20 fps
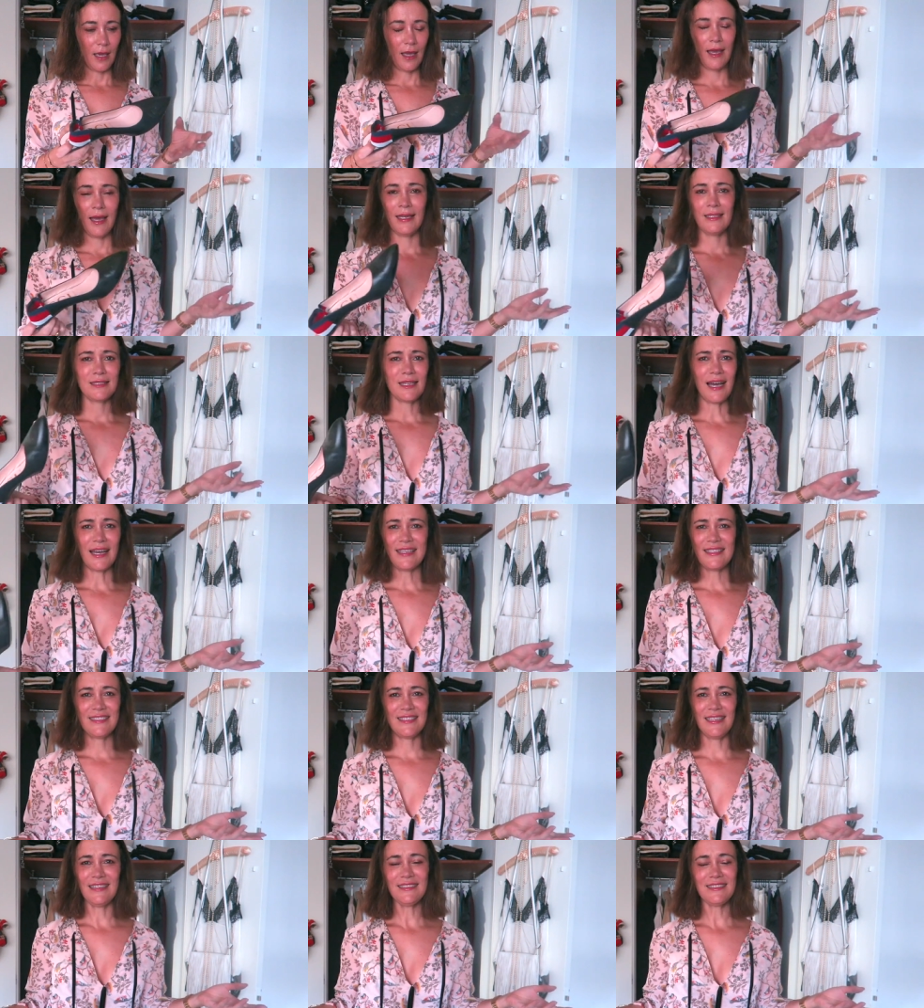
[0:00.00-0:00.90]
And I
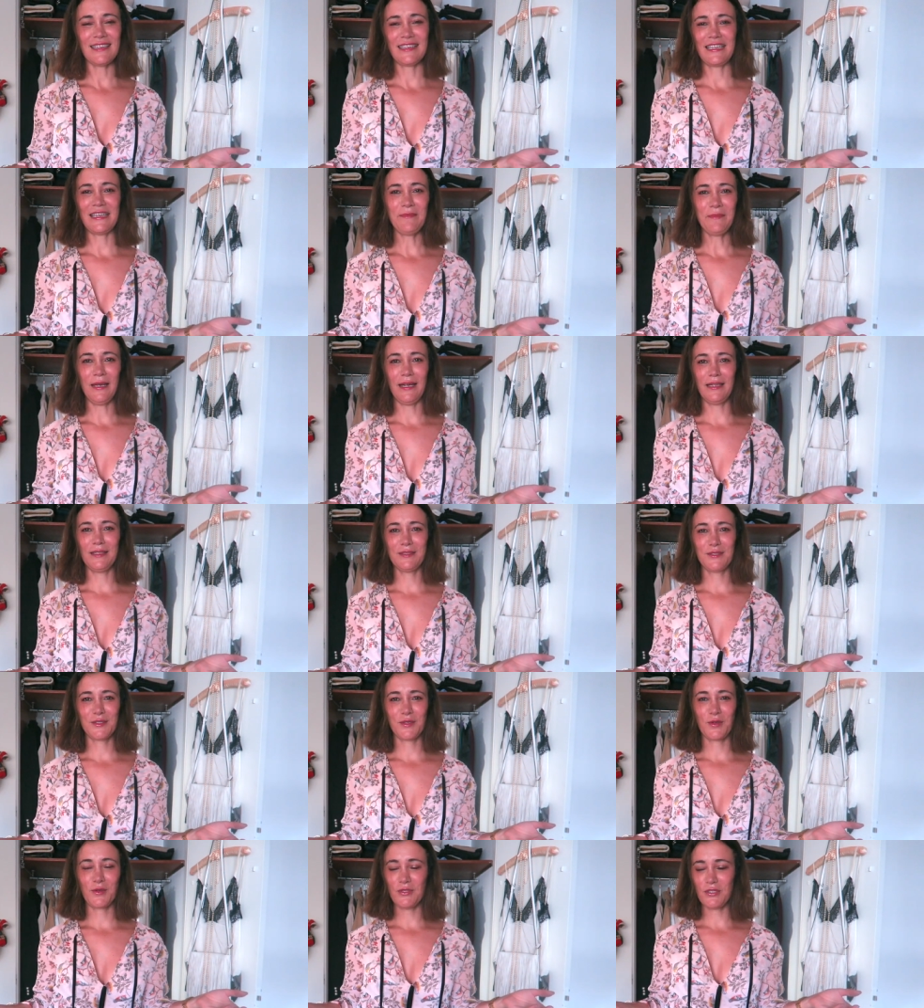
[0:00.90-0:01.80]
sent an email
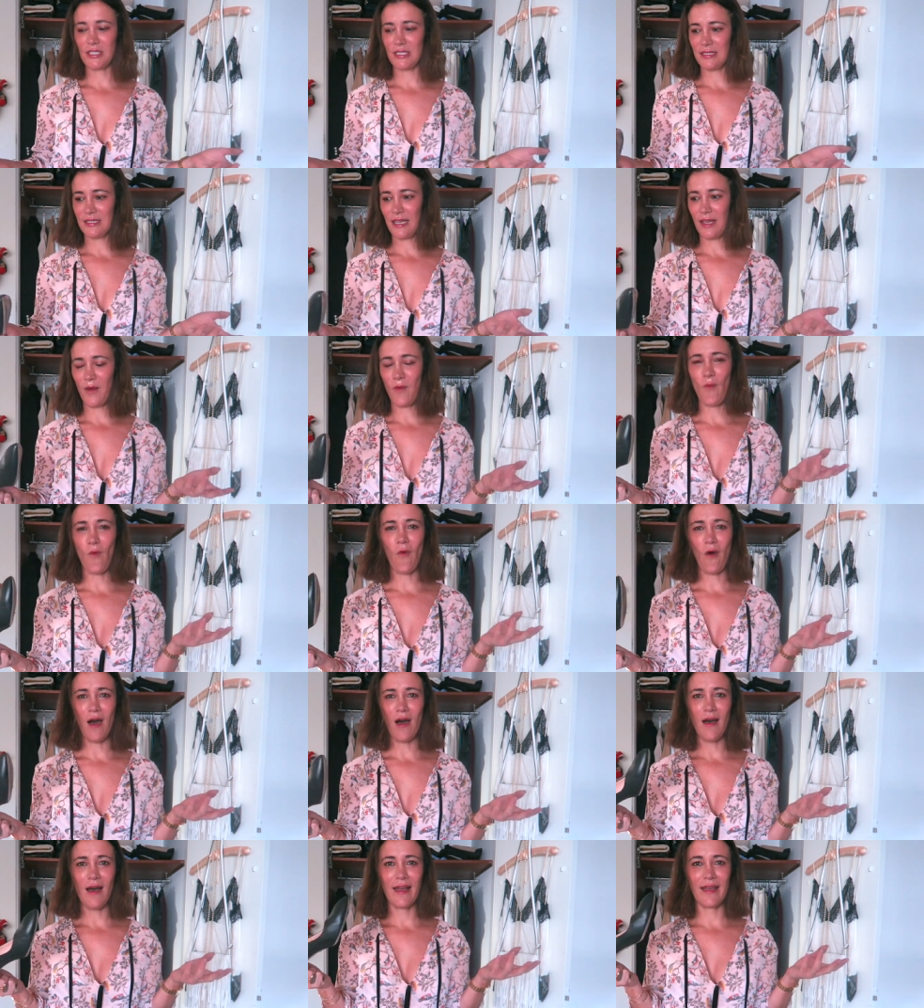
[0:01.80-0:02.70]
to Gucci saying,
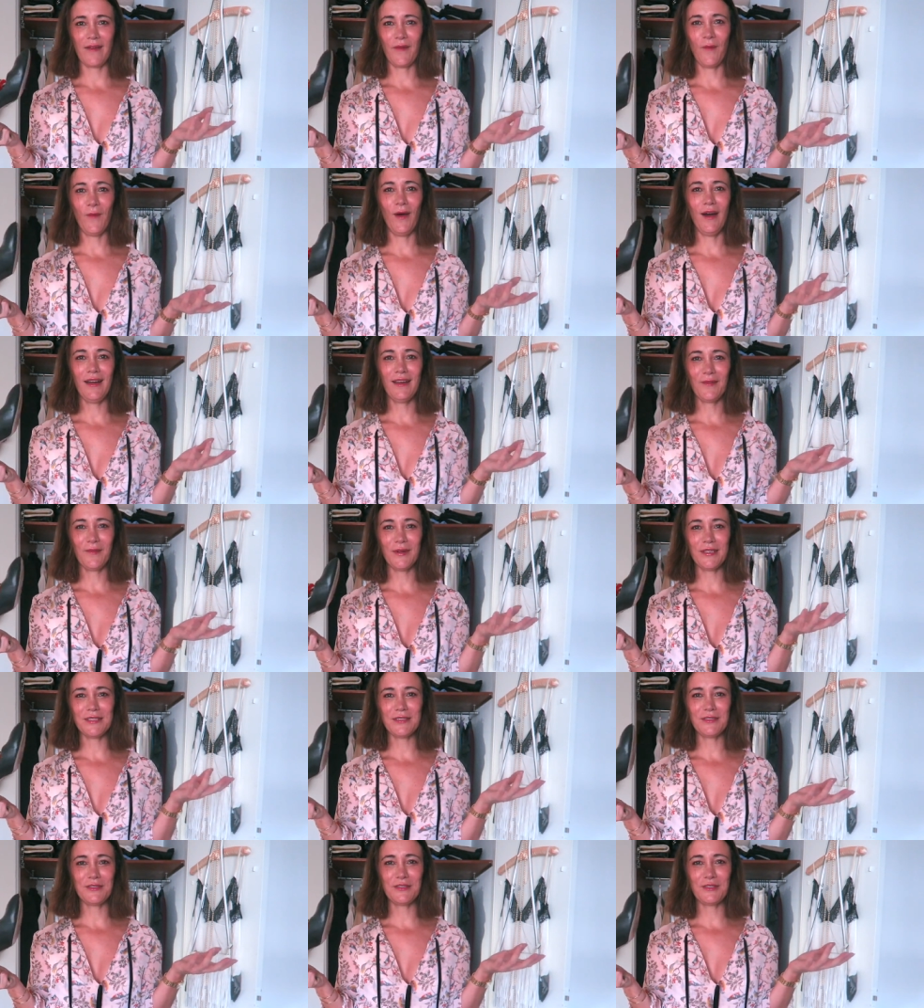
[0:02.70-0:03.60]
why? Why?
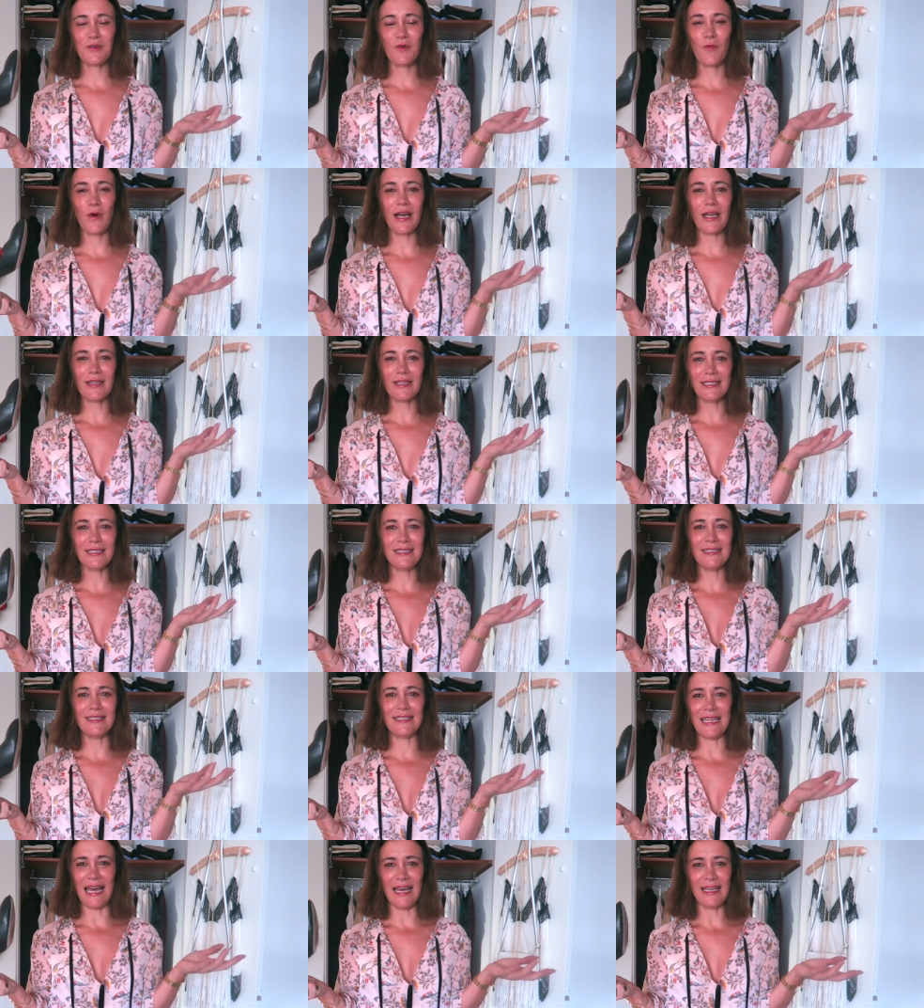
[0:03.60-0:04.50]
What did you do? Why you
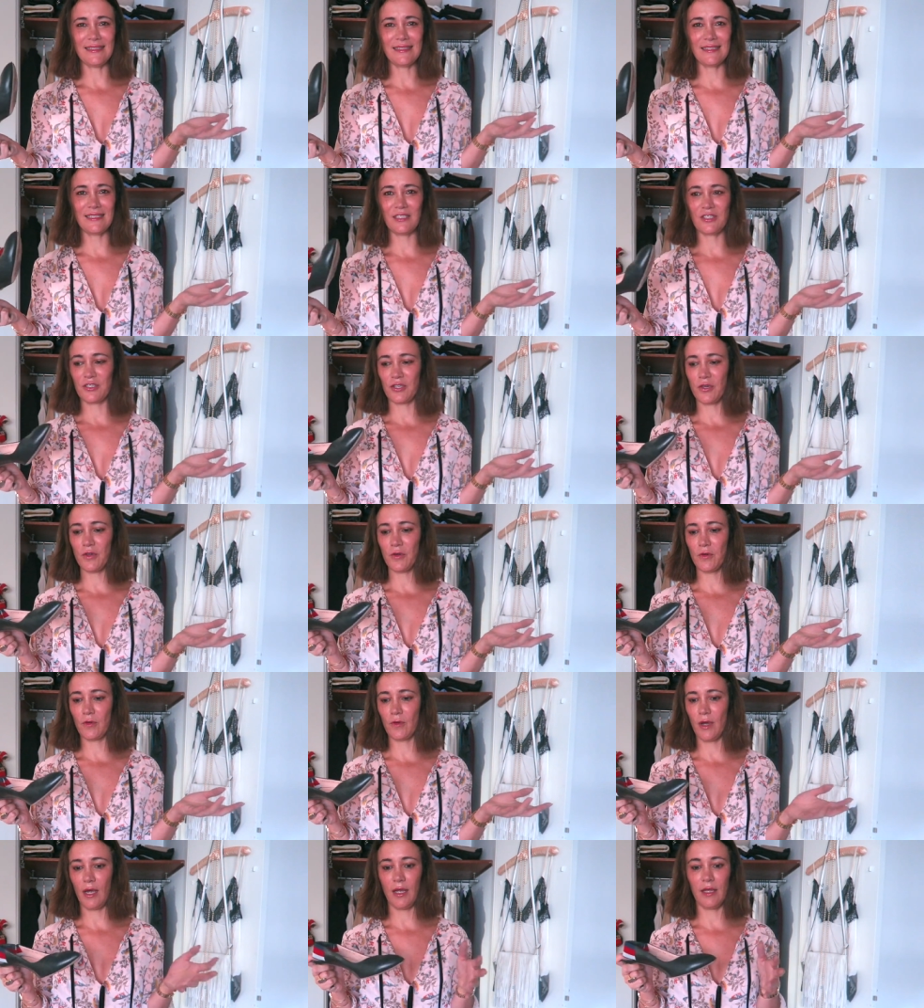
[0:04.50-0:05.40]
didn't test this shoe?